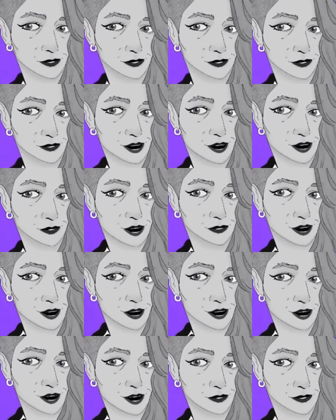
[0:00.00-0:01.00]

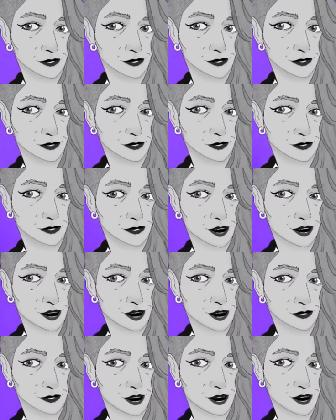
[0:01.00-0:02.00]
Instead,
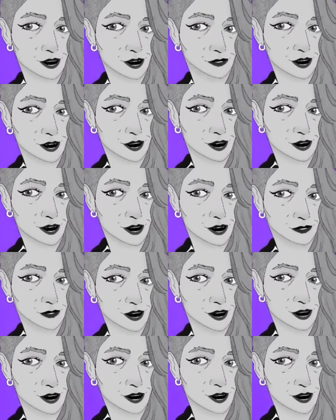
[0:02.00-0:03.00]
like I like to
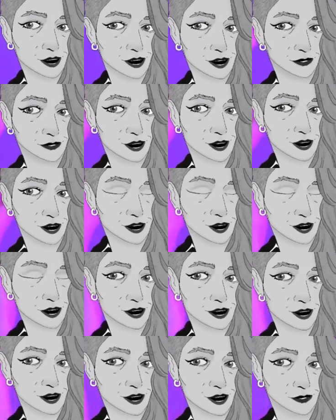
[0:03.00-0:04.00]
do when I'm
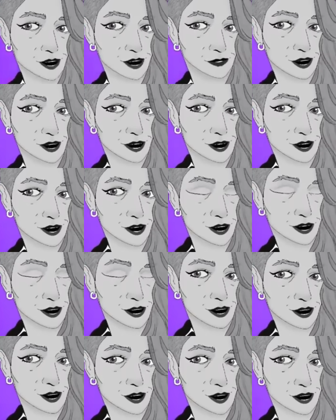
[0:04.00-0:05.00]
learning a brand
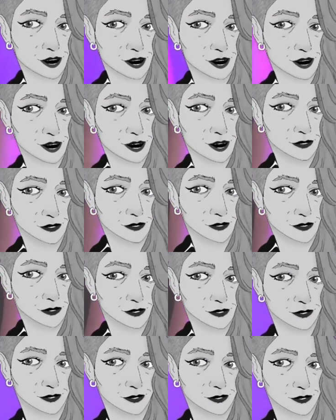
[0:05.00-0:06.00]
new project,
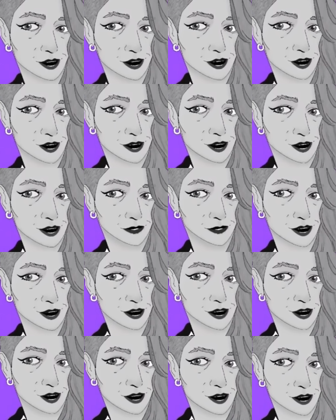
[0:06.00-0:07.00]
we're gonna
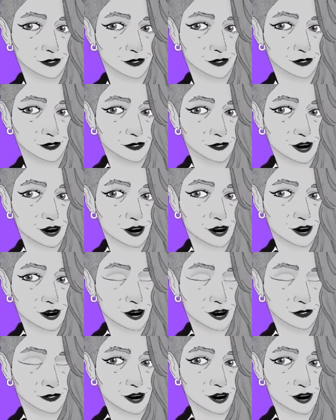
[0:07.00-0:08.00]
start out by
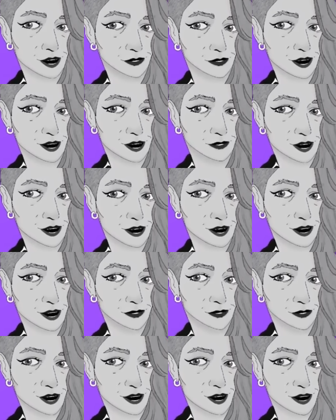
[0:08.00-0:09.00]
just slapping stuff
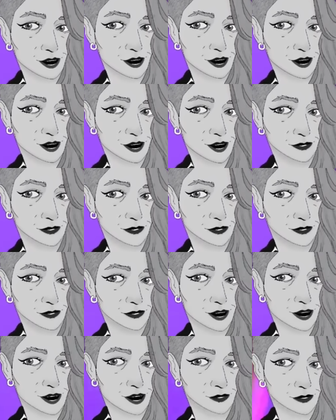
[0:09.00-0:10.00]
together.
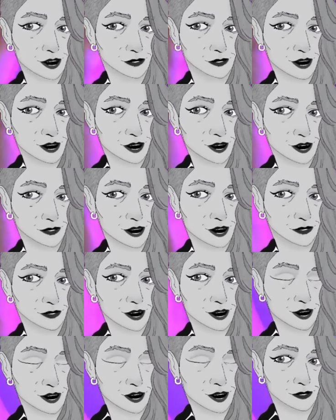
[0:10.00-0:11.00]
And if we come up with
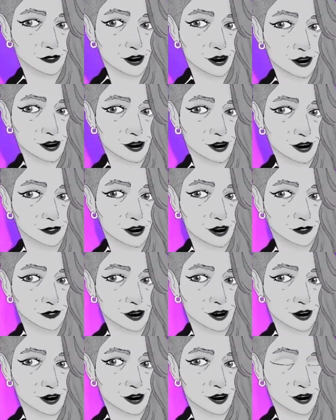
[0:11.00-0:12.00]
something cool that can
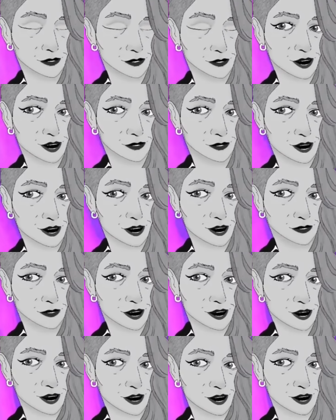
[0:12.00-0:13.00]
be made into a
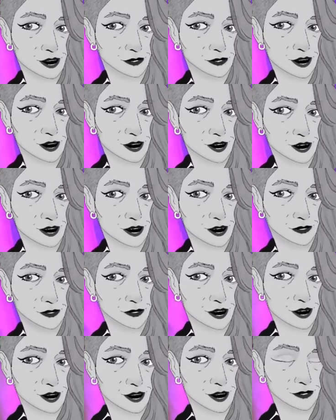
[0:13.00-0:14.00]
larger project,
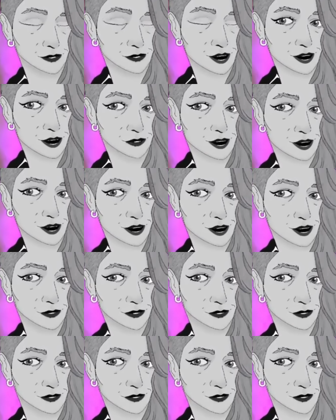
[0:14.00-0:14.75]
that's awesome.